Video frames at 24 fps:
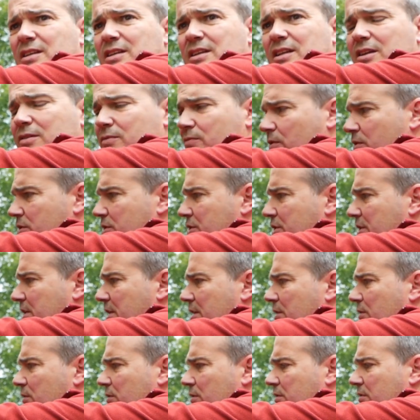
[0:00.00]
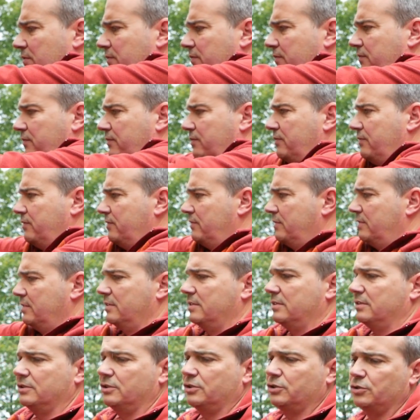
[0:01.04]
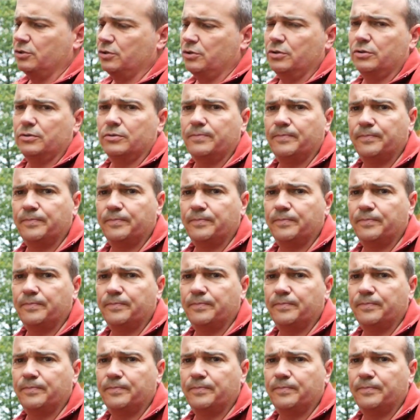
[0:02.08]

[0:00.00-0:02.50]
And once you get it off, that's you.